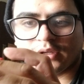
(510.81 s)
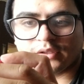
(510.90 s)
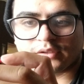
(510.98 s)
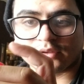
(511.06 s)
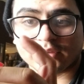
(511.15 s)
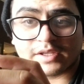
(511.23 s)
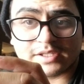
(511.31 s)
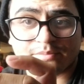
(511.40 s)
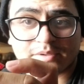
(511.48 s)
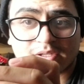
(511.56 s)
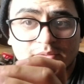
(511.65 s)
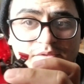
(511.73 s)
So this
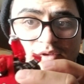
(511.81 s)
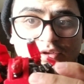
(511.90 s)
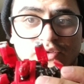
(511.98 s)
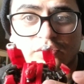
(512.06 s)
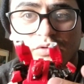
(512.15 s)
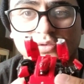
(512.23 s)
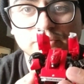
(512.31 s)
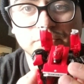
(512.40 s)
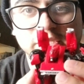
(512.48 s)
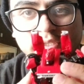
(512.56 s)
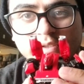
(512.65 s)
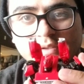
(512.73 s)
becomes her shoulder
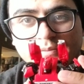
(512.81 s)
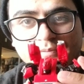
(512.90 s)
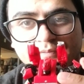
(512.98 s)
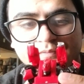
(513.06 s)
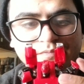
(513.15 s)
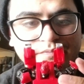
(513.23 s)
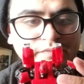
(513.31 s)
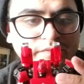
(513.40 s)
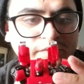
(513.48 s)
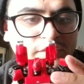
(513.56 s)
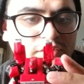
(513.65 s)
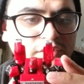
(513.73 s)
piece,
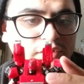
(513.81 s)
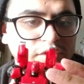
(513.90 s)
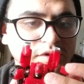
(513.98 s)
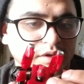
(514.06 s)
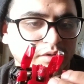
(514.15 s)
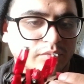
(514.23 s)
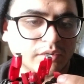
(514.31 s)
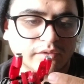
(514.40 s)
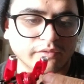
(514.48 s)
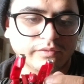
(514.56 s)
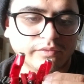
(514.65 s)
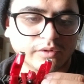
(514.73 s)
which you're just going to want
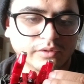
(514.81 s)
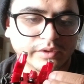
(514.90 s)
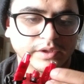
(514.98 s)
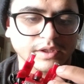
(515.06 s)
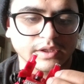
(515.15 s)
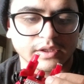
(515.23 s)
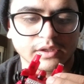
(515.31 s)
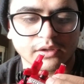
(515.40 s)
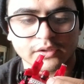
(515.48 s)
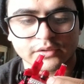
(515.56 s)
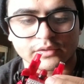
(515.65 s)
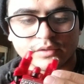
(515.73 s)
to fold in
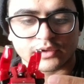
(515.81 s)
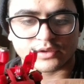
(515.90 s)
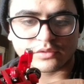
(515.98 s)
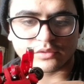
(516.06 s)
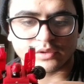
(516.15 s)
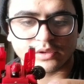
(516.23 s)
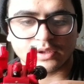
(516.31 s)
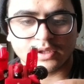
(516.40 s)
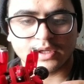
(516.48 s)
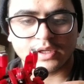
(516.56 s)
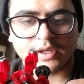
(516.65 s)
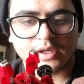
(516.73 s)
onto her shoulder.
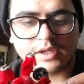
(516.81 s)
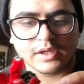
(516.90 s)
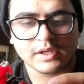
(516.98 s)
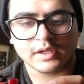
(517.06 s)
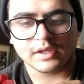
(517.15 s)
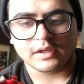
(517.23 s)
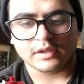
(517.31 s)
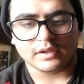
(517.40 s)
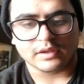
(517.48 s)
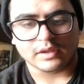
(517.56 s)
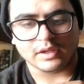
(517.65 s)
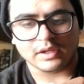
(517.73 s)

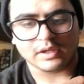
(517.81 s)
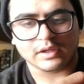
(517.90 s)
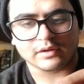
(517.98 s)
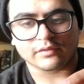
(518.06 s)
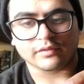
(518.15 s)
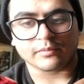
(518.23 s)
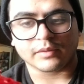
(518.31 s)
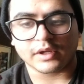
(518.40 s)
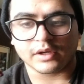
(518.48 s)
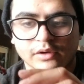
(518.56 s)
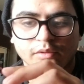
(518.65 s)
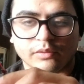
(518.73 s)
Then from
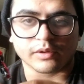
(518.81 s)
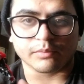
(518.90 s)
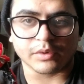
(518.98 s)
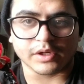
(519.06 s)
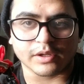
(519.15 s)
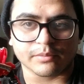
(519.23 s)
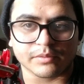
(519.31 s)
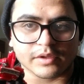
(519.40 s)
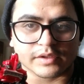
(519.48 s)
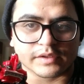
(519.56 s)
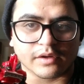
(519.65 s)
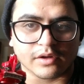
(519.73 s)
there, you want to bring up
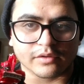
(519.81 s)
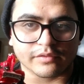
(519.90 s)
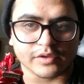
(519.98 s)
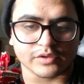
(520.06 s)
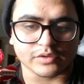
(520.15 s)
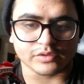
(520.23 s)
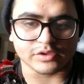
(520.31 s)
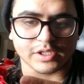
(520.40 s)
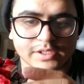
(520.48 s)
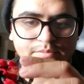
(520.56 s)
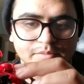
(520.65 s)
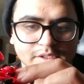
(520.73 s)
this artificial
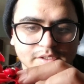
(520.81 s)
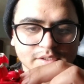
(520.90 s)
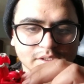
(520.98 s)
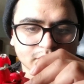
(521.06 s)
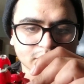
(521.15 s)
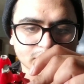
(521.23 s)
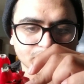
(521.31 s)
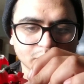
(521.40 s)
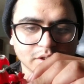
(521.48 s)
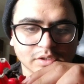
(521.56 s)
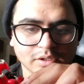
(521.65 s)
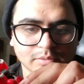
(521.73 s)
chest piece and just
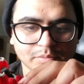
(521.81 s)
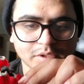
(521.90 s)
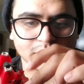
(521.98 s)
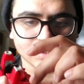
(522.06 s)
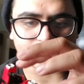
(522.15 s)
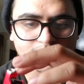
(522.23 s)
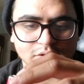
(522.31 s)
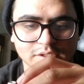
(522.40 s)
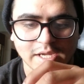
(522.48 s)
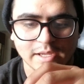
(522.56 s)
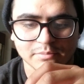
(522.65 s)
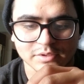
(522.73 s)
bring it up, and it should
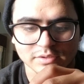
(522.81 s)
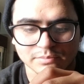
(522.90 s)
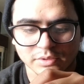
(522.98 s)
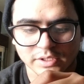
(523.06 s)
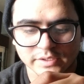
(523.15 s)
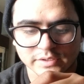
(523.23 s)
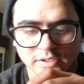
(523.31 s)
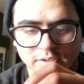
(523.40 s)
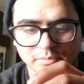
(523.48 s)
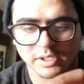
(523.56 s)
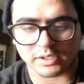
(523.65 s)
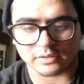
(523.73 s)
tab into place
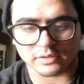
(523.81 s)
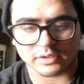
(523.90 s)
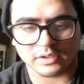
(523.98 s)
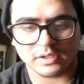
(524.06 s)
automatically.